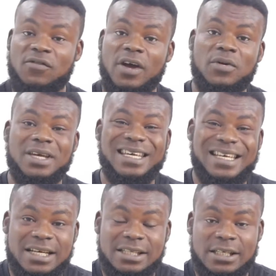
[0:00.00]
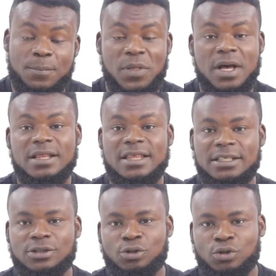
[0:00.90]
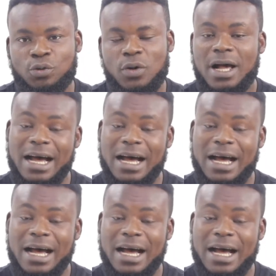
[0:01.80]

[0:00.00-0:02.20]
very easy thing to do,